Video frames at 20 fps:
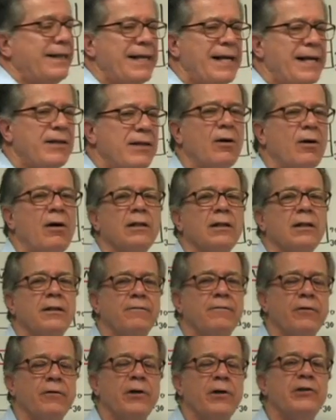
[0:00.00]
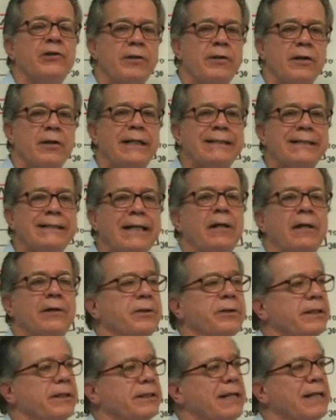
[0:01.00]
And that's all divergence can
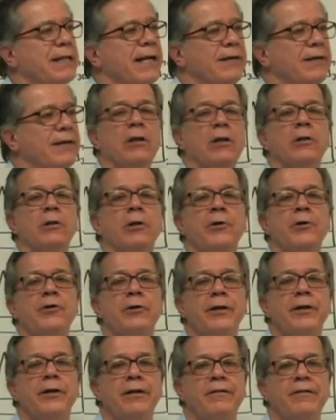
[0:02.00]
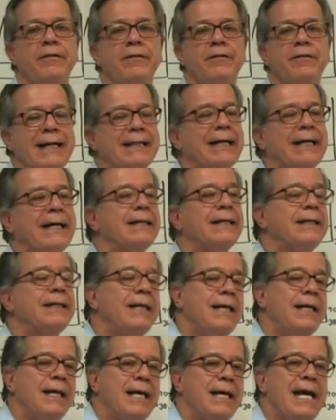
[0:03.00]
tell you. It kind of alerts you to the fact that,
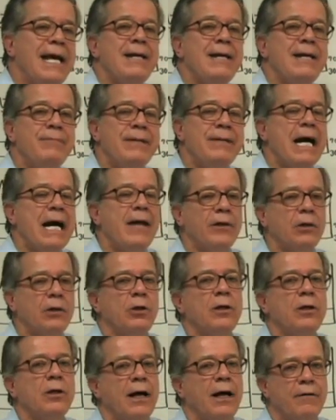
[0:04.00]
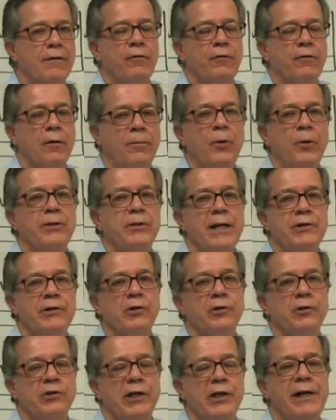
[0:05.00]
hey, be on the lookout for a
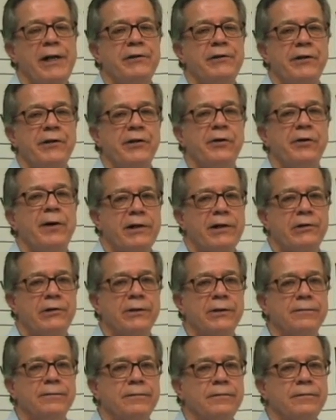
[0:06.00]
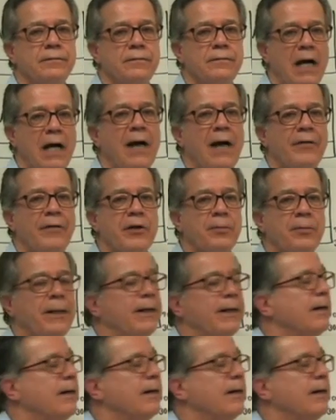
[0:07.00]
potential change in direction on this